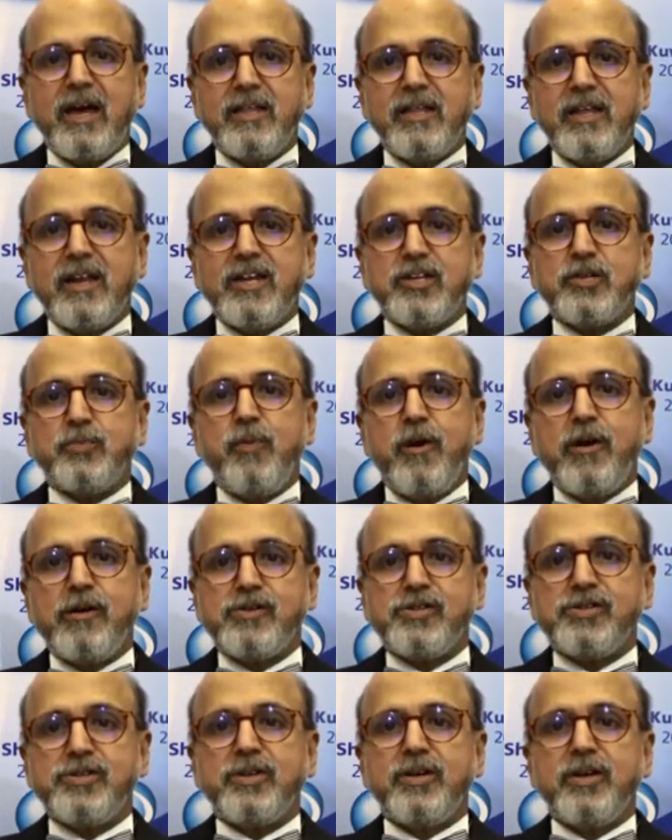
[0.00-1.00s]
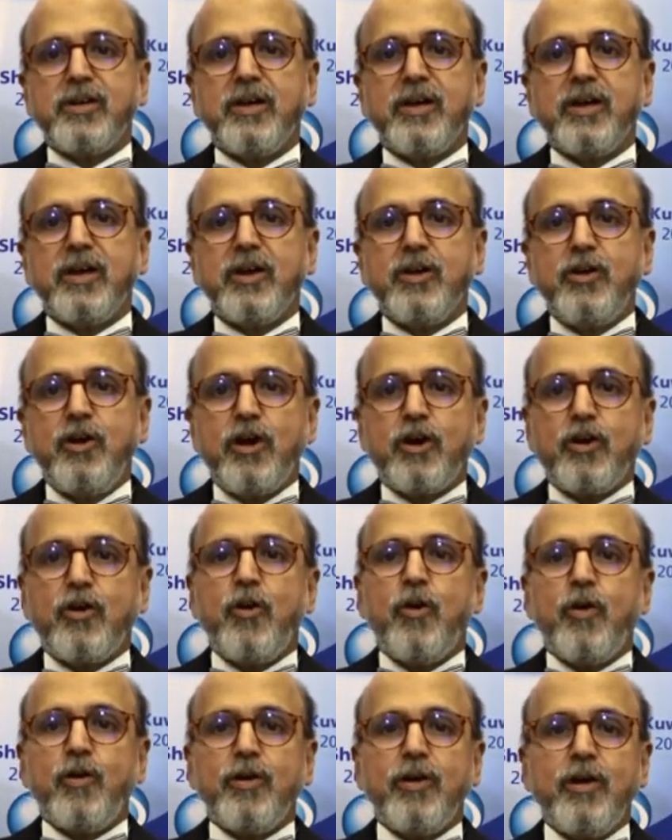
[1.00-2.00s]
the response QR
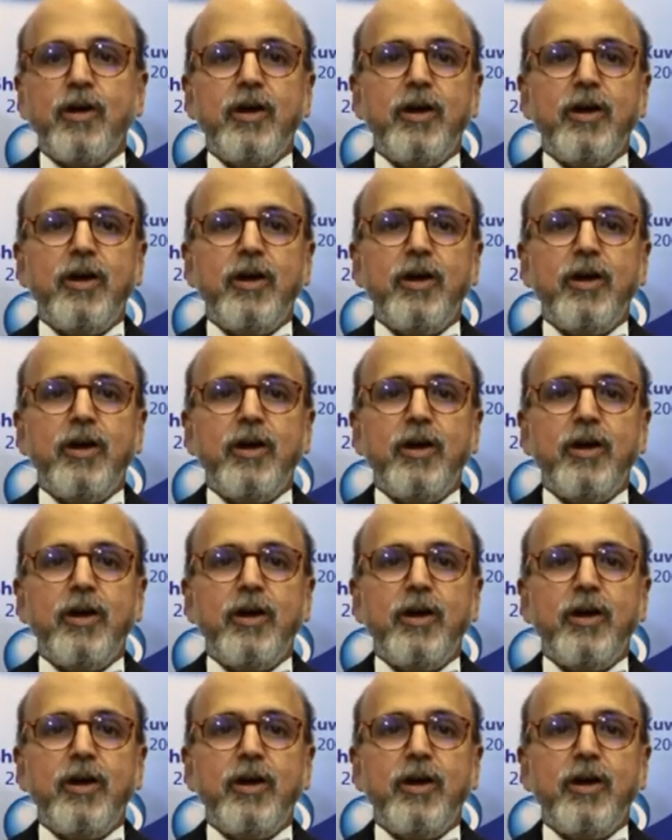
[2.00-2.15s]
code